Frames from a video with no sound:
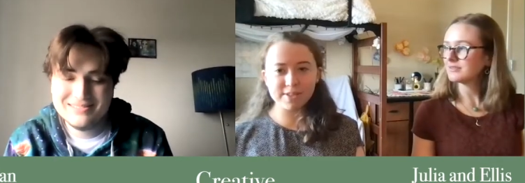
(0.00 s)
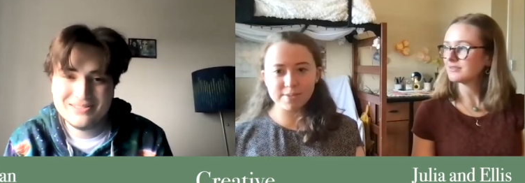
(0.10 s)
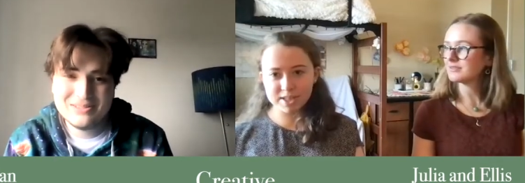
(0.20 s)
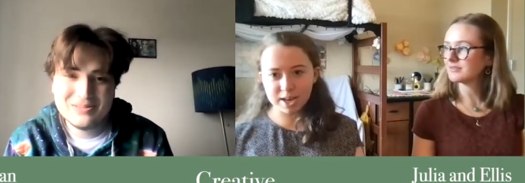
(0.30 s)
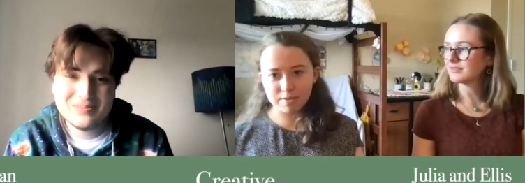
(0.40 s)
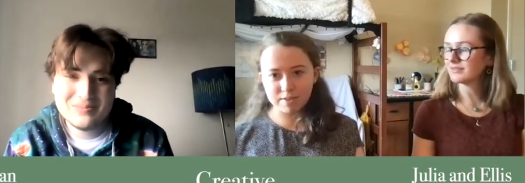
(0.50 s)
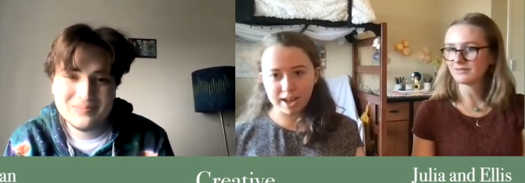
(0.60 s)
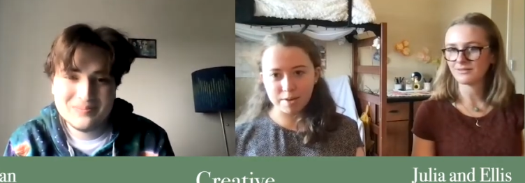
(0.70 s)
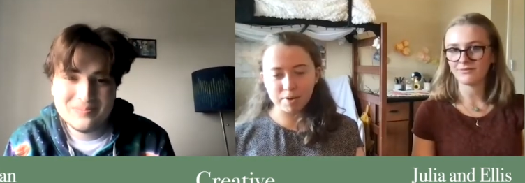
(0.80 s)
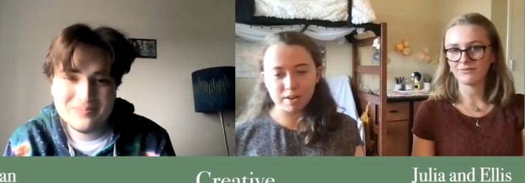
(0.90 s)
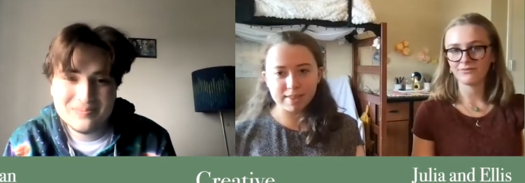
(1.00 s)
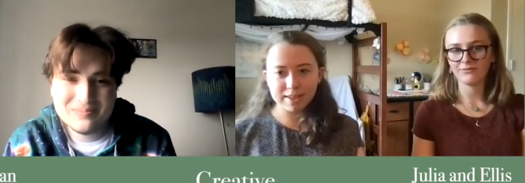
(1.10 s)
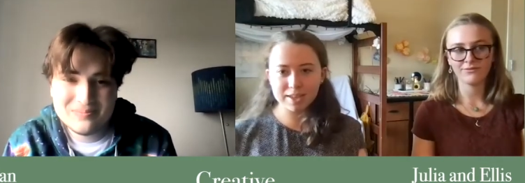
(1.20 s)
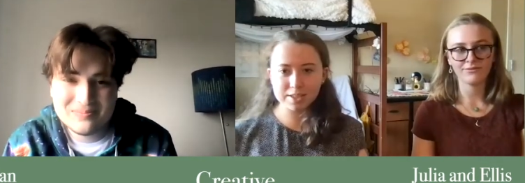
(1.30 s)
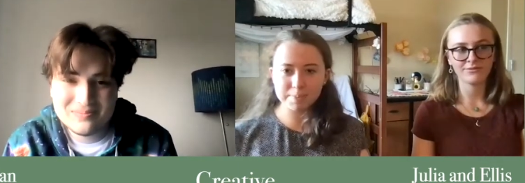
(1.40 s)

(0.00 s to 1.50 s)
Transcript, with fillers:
Speaker 1: flip side of that, what do you think has